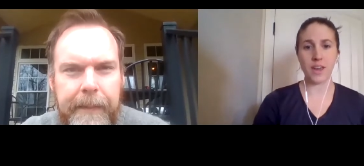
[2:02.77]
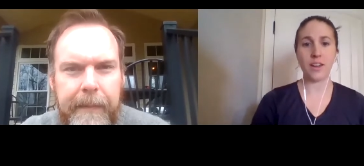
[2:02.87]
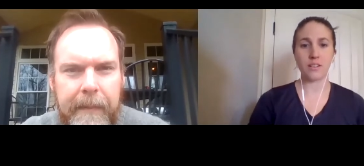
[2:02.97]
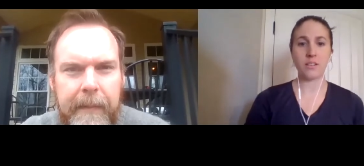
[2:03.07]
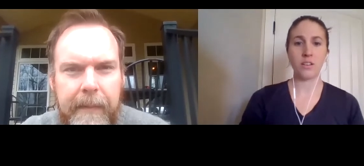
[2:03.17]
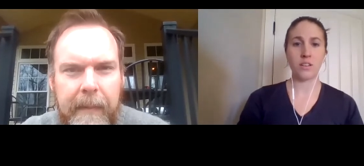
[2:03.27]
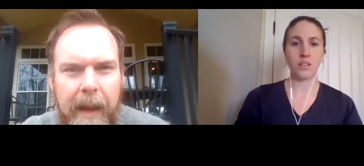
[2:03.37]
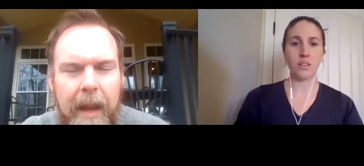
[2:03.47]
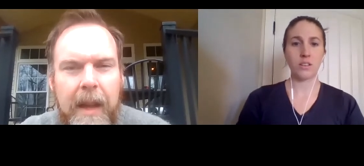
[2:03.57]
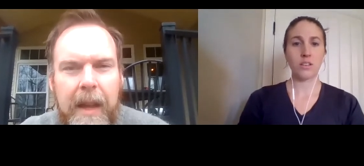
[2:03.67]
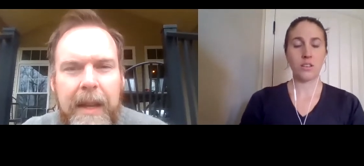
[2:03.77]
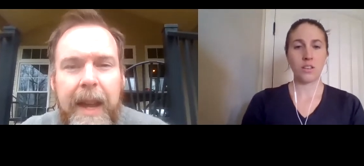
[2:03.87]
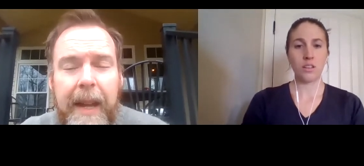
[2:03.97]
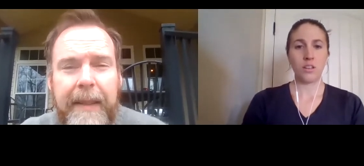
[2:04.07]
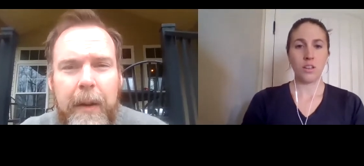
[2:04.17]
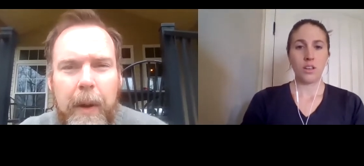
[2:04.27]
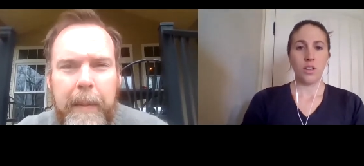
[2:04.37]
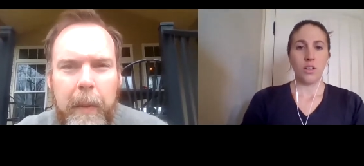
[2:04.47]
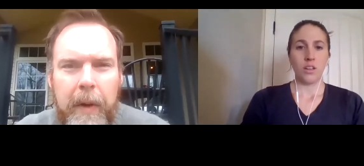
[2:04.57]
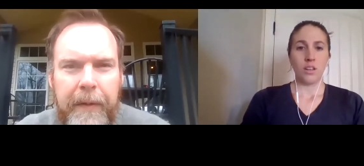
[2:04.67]
Speaker 1: like that?
Speaker 2: Yeah, so I
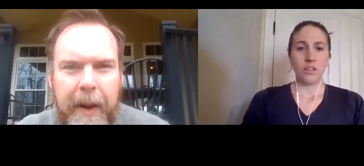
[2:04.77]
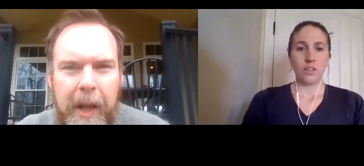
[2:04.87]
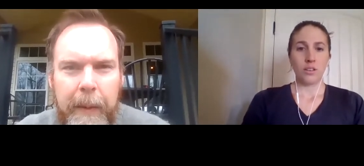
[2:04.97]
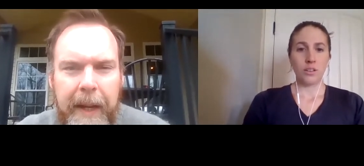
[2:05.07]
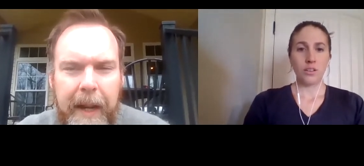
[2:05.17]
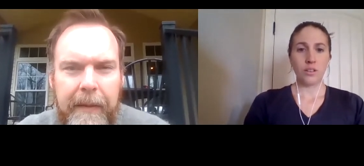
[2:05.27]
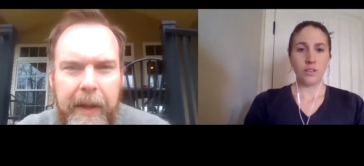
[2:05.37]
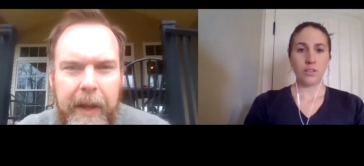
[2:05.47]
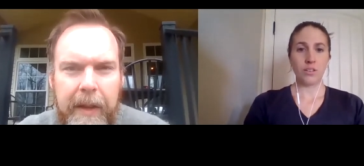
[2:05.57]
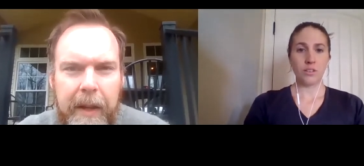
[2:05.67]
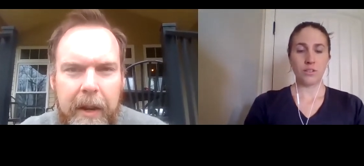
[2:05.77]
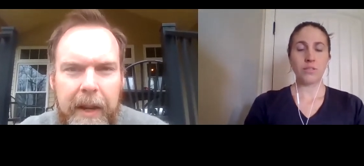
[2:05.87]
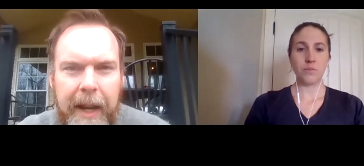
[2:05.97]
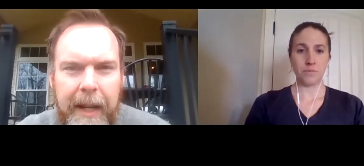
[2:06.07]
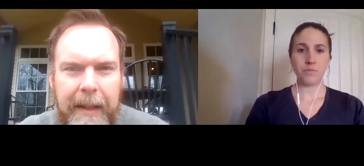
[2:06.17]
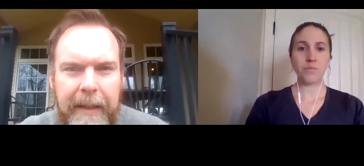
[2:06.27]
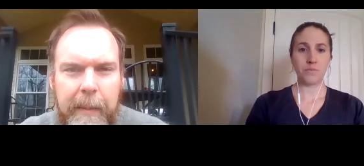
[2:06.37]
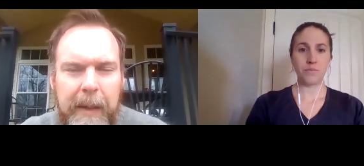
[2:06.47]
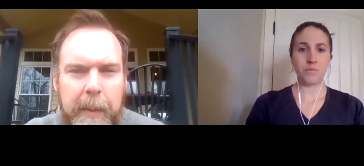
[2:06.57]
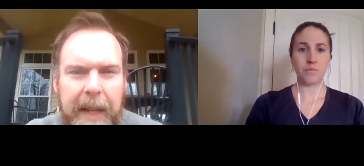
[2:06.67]
mean, we're following kind of the, the current guidelines as
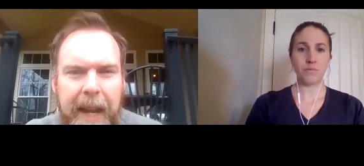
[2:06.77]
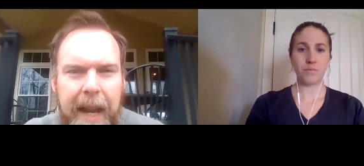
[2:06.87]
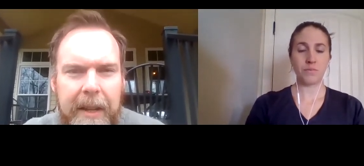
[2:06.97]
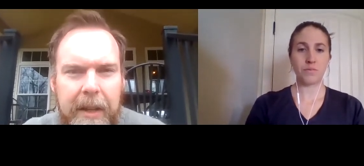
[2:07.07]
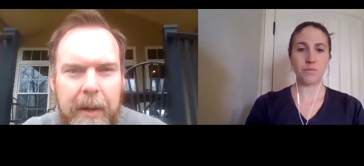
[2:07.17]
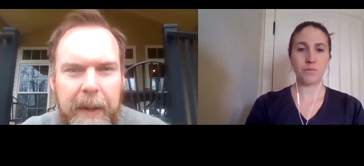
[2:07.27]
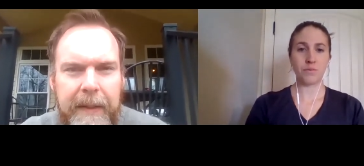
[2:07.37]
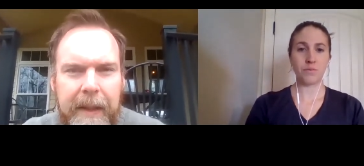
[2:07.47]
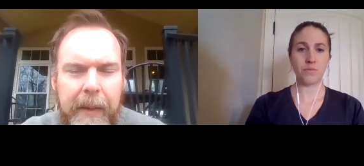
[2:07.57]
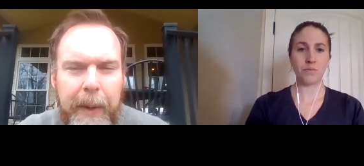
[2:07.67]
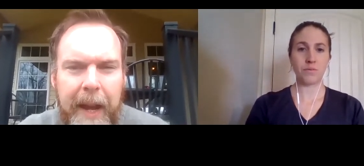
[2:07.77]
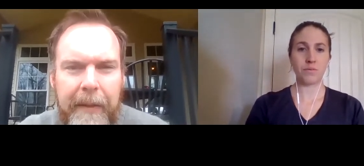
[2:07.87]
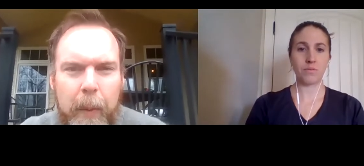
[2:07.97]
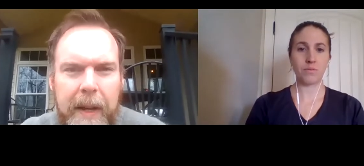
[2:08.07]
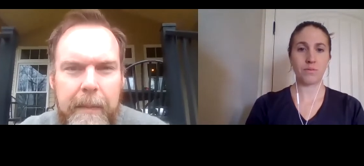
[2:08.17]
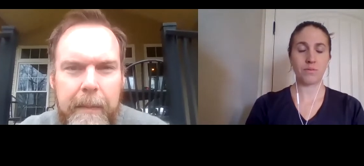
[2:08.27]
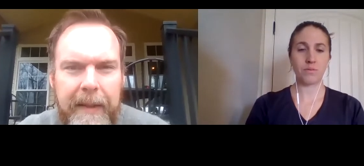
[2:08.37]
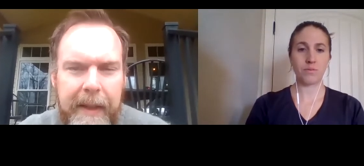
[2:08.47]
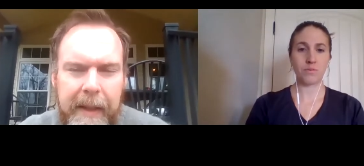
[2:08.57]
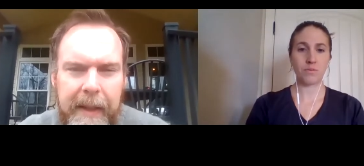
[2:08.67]
best we can. You know, we still we have one
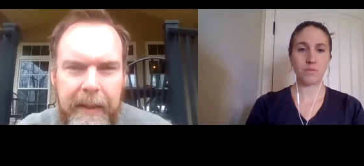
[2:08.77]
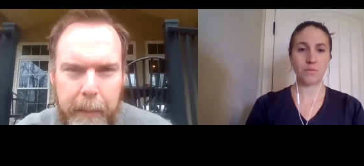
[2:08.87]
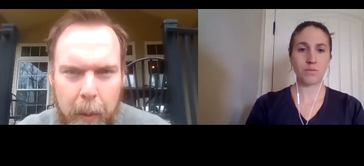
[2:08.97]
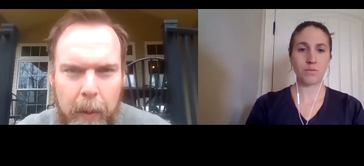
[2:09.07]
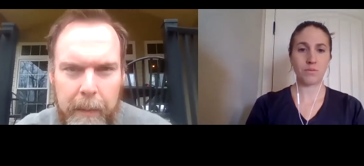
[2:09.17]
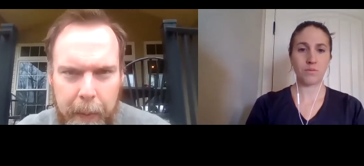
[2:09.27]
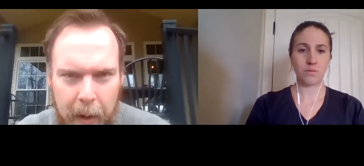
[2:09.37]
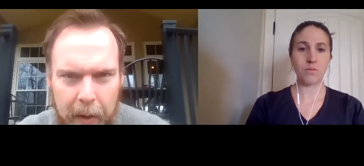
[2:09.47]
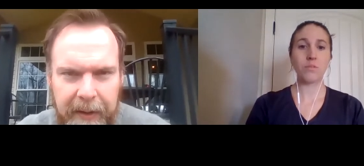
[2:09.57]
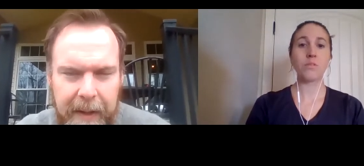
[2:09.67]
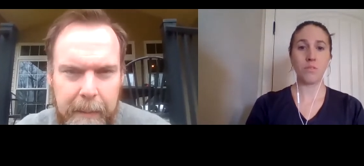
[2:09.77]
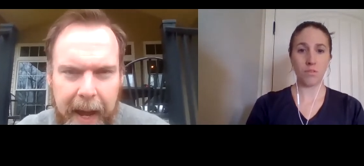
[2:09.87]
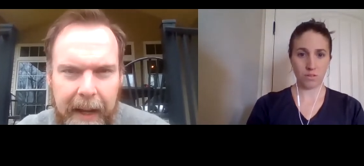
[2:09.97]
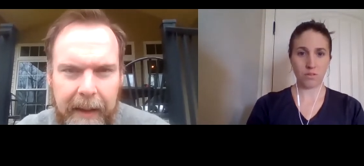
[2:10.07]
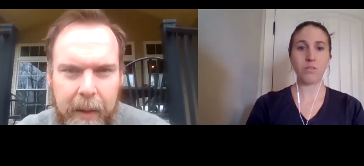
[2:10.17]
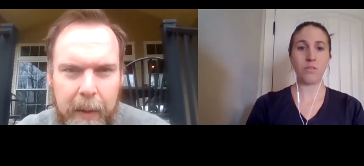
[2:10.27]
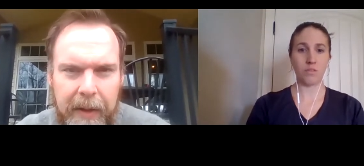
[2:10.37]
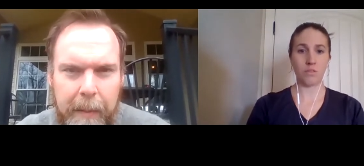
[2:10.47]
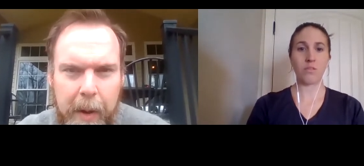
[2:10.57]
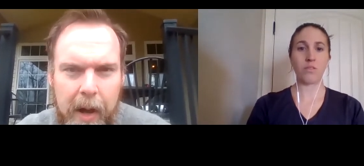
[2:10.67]
basically support person back there
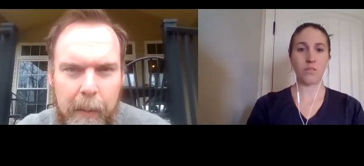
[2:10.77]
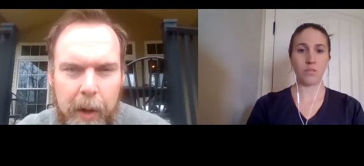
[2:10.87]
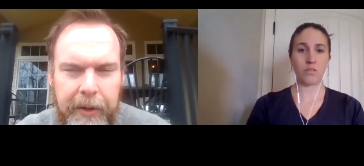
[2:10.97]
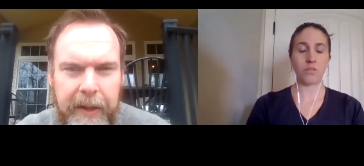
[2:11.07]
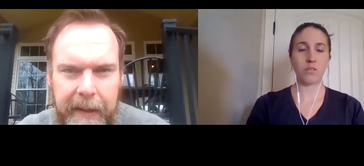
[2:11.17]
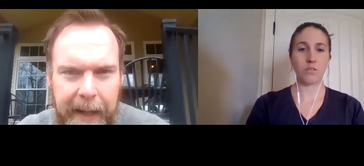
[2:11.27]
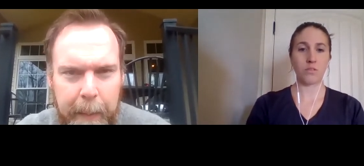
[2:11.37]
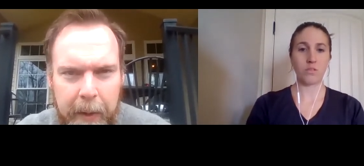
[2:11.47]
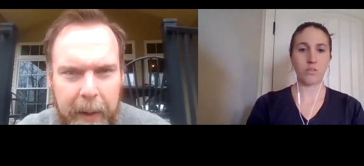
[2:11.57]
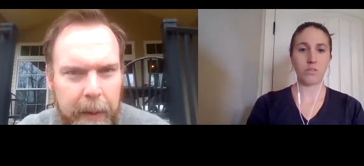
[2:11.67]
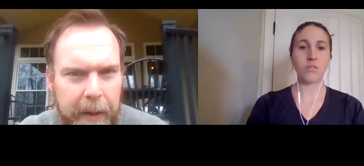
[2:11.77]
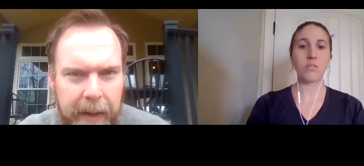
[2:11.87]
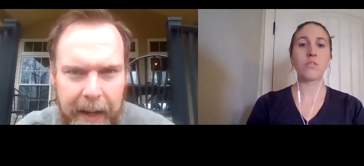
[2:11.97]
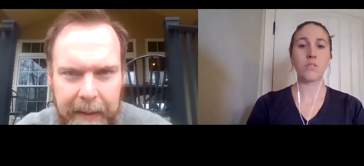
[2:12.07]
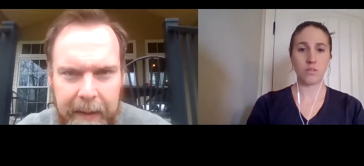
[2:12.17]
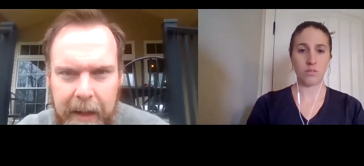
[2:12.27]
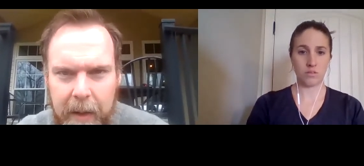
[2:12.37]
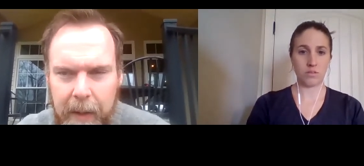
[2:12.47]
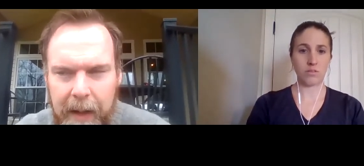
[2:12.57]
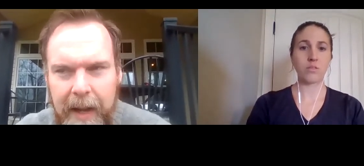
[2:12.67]
with the mom while she's laboring, whether that's you
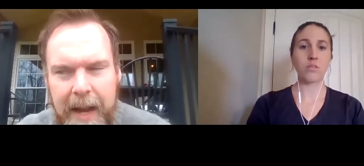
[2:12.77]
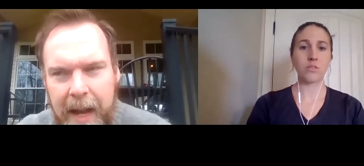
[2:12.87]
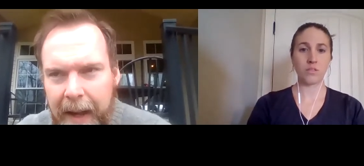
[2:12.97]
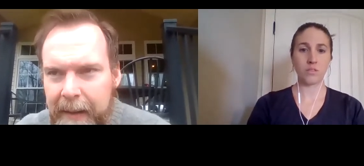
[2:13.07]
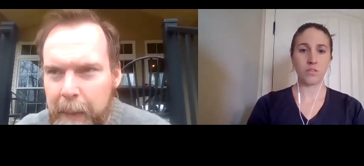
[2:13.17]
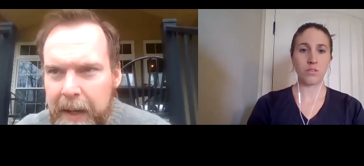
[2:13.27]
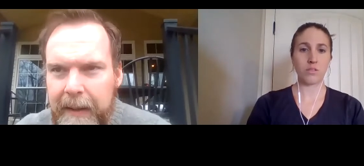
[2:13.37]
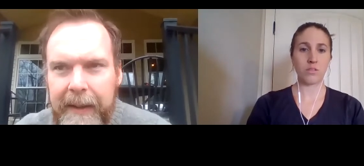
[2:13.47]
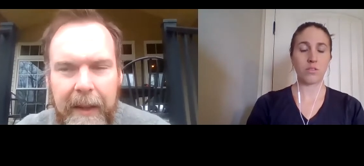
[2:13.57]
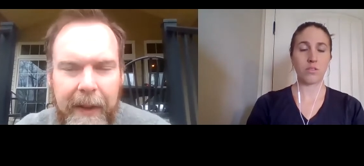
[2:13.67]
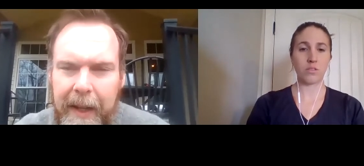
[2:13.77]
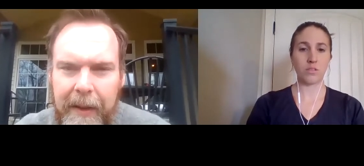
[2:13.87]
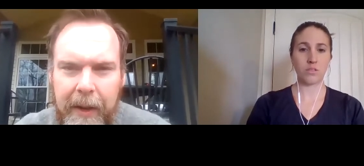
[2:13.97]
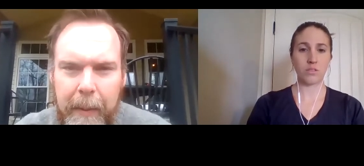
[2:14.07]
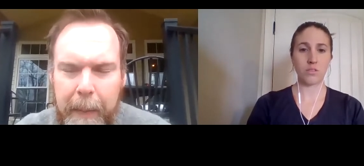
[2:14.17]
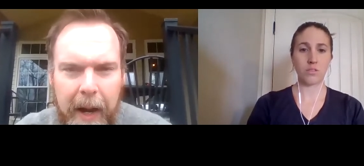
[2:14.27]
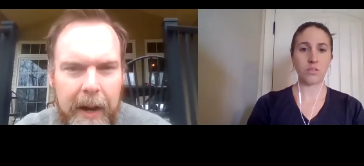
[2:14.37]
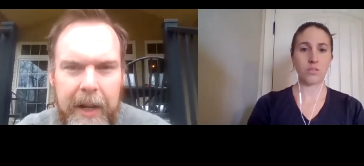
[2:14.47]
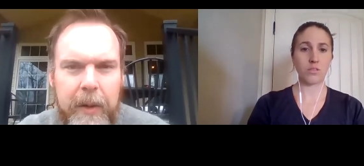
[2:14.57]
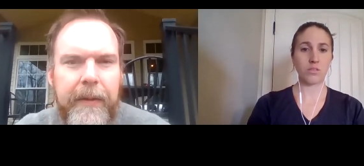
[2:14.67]
know a husband, significant other,
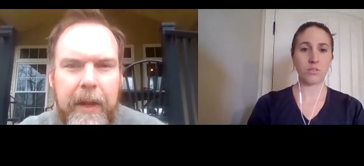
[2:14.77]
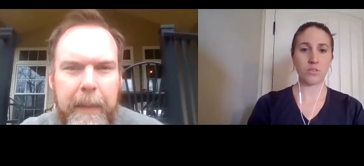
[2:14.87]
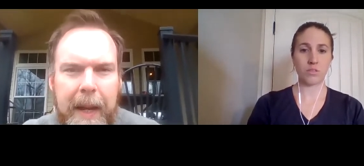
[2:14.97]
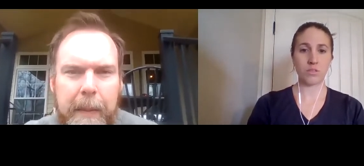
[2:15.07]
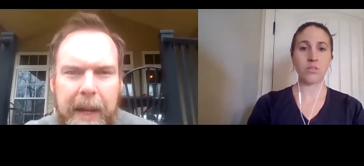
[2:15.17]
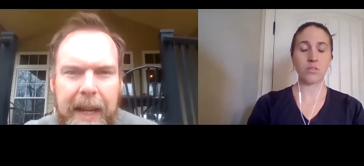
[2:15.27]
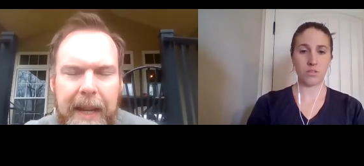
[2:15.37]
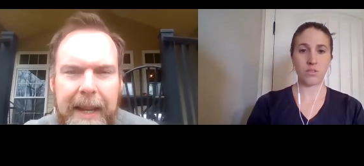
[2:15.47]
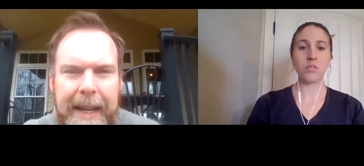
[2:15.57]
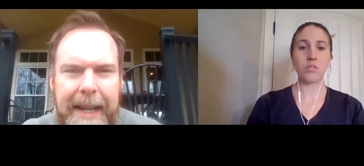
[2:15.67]
parent, whoever it may be.